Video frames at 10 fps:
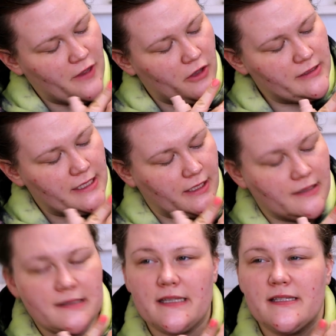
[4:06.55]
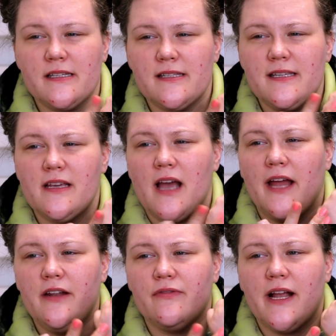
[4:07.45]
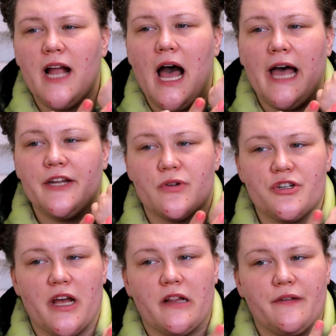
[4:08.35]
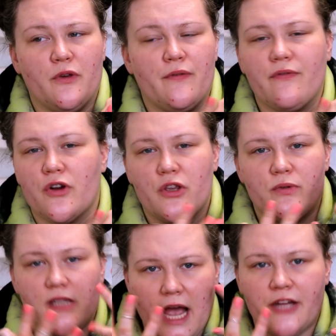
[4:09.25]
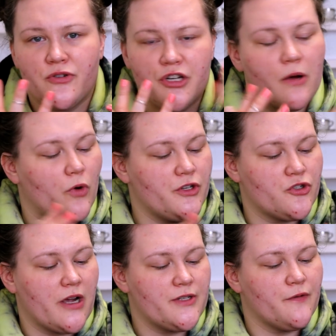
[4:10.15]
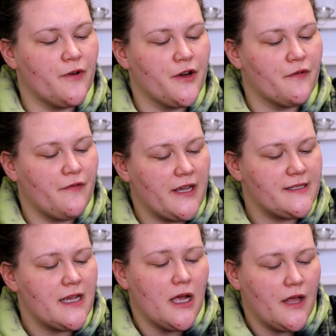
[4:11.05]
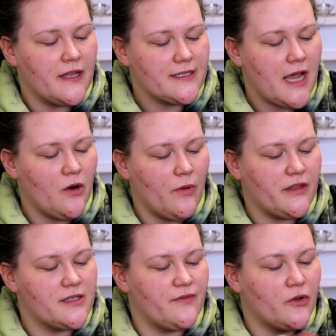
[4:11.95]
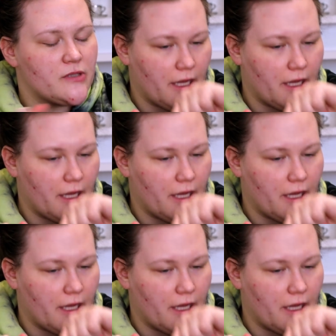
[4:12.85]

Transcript: Feels in consistency kind of like a hydrogel. If you've ever used a hydrogel moisturizer for your face, that's kind of what this feels